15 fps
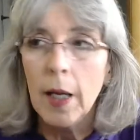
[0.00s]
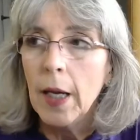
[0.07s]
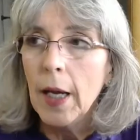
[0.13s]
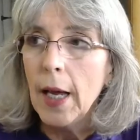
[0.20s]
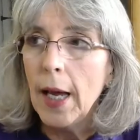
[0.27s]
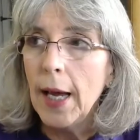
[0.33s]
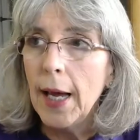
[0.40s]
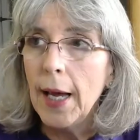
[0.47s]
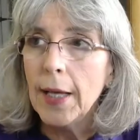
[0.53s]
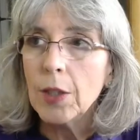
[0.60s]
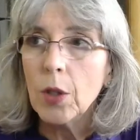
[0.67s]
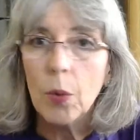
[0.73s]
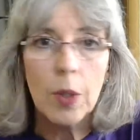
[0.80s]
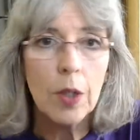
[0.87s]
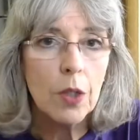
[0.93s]
and
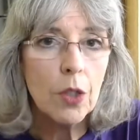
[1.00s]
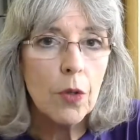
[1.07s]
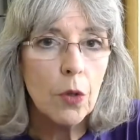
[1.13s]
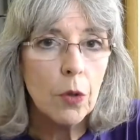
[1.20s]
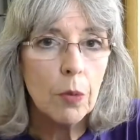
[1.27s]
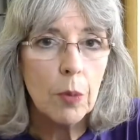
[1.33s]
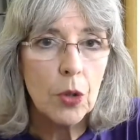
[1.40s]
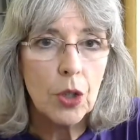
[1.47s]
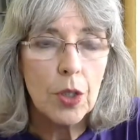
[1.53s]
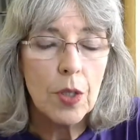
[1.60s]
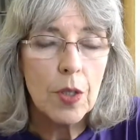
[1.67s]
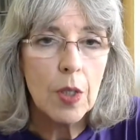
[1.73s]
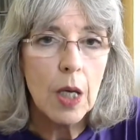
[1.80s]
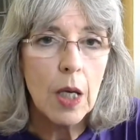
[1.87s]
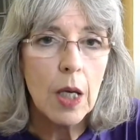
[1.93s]
go into their
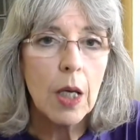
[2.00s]
emergency